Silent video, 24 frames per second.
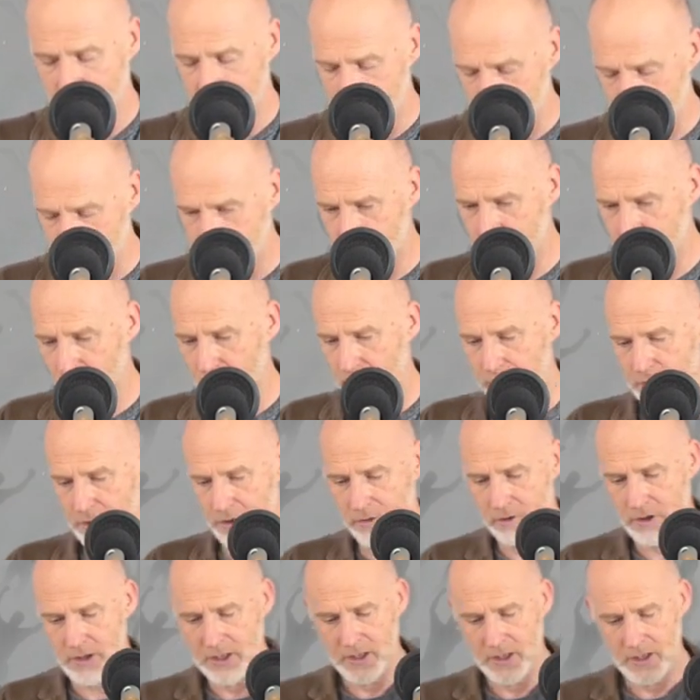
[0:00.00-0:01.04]
Let me show
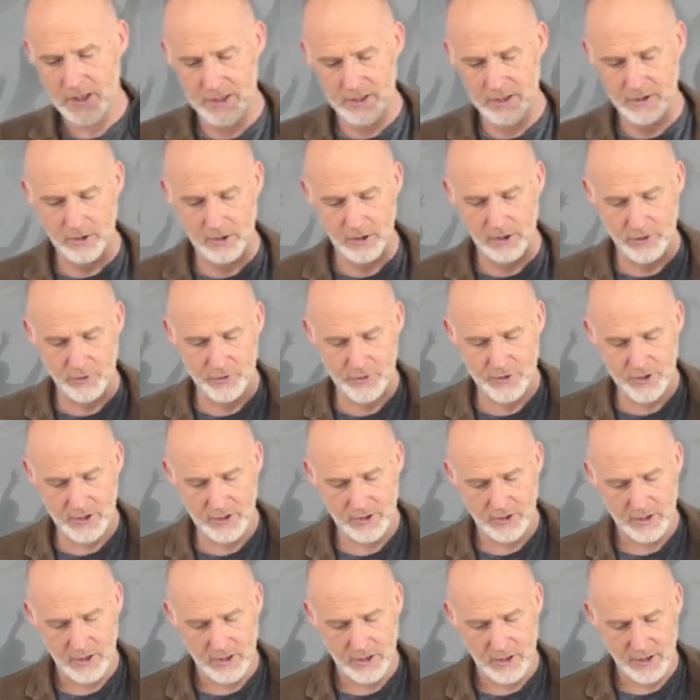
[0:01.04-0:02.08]
you in
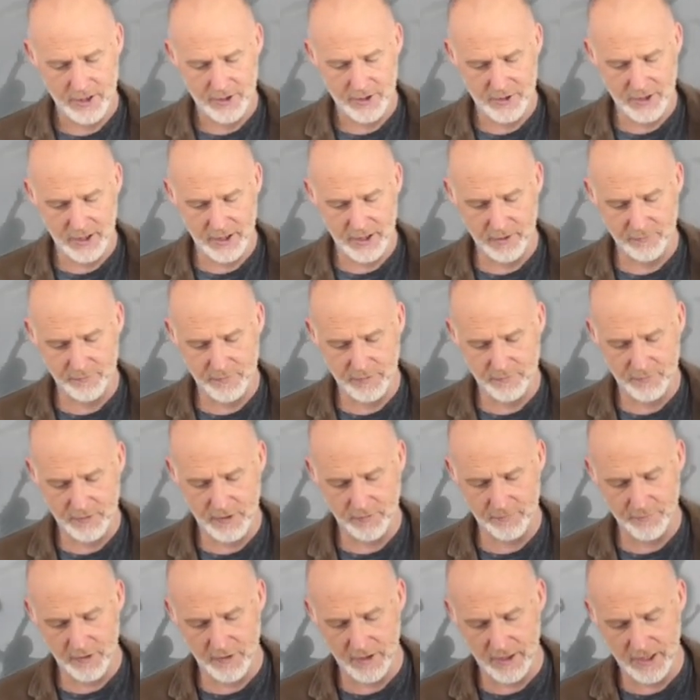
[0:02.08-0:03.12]
closing Isaiah
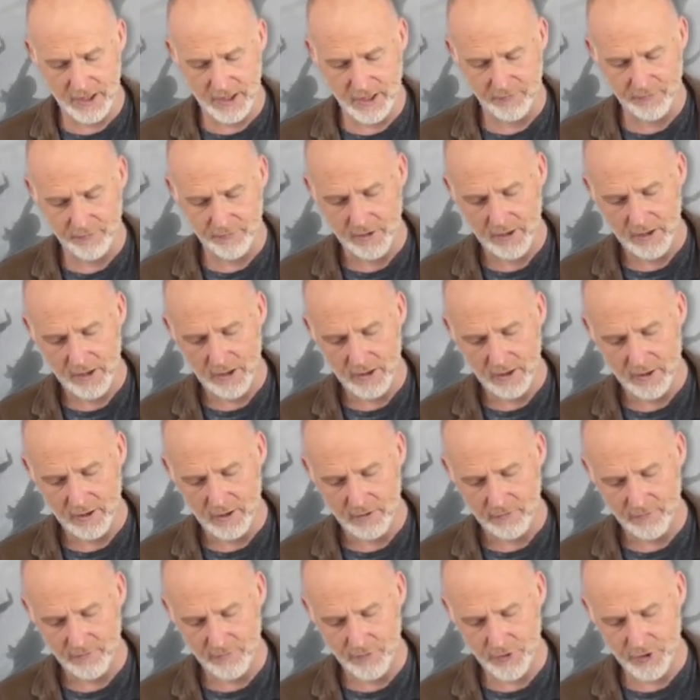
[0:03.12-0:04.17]
55,
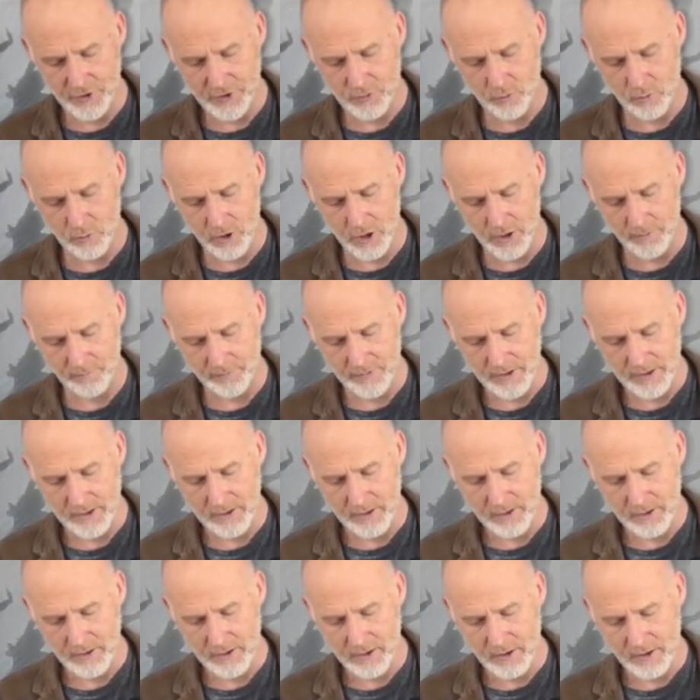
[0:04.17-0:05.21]
verse 1.
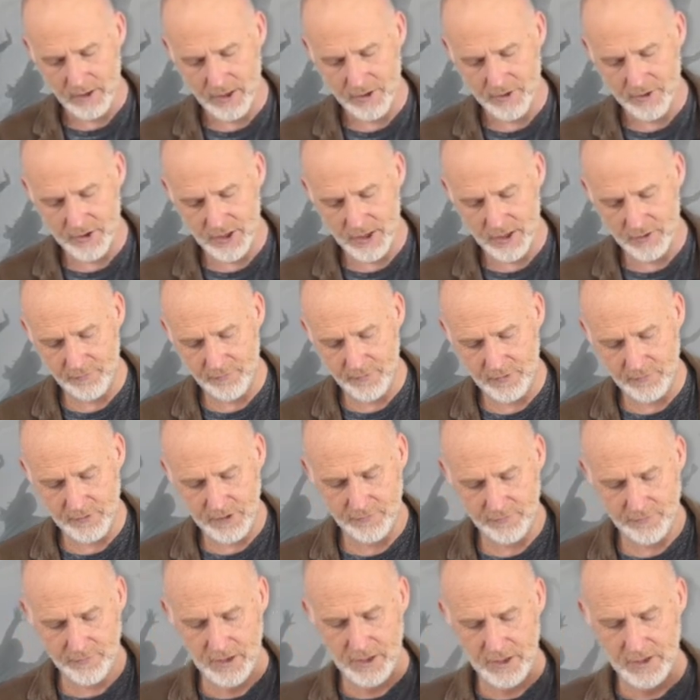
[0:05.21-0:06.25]
Isaiah
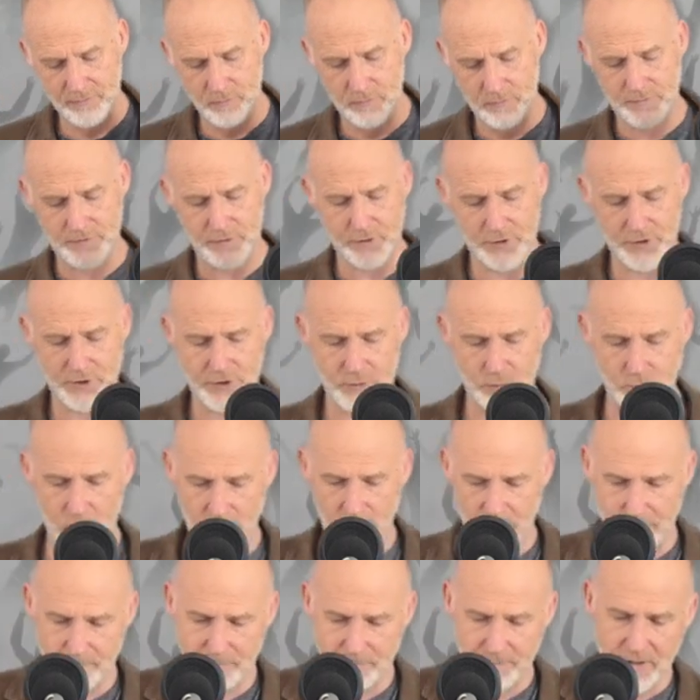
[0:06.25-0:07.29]
55, verse
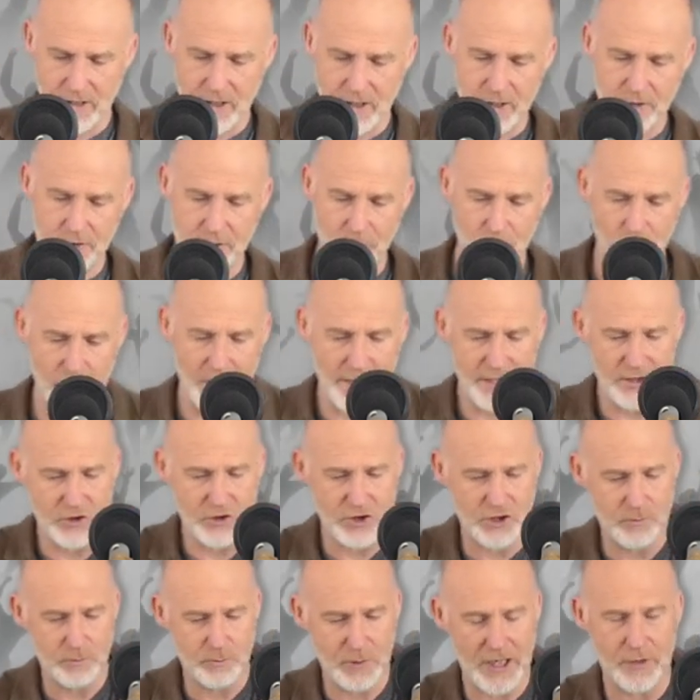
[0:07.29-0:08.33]
1. The
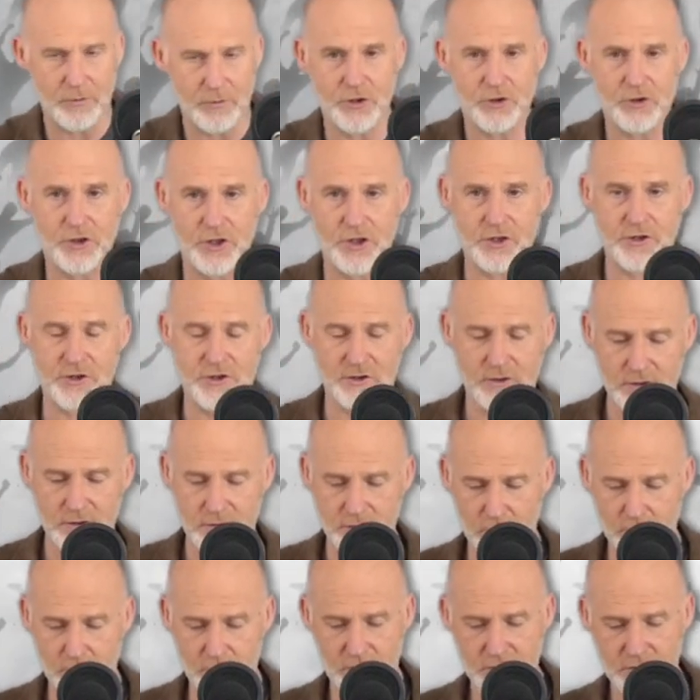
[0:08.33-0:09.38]
righteous perishes.
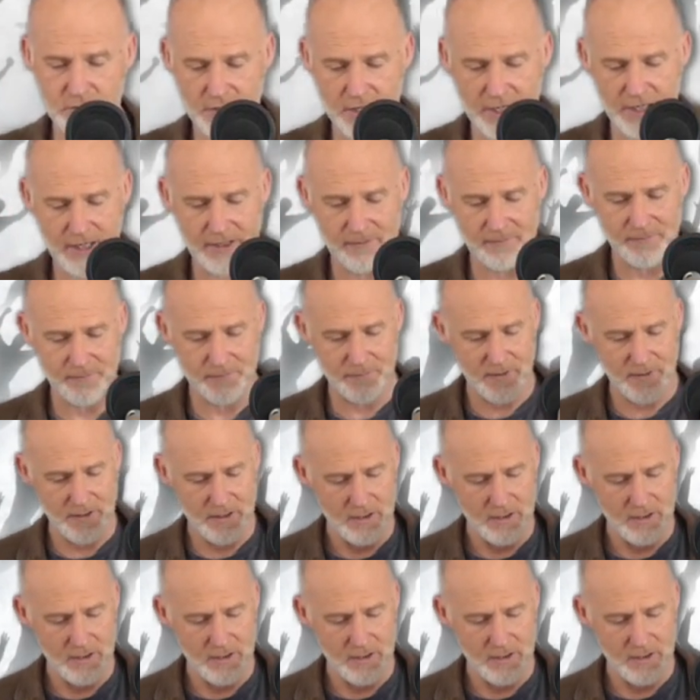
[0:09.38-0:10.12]
Notice that?